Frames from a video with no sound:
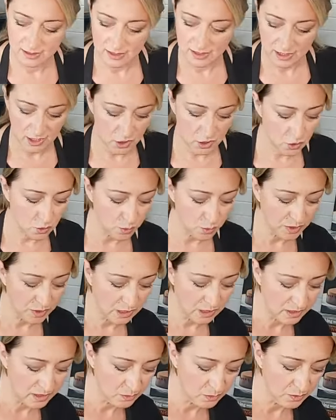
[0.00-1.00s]
It should be a
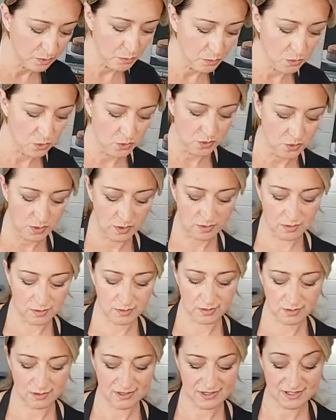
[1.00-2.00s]
little bit more
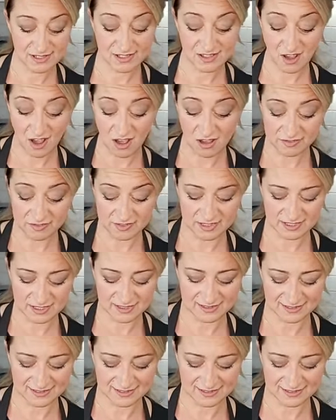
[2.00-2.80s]
soft.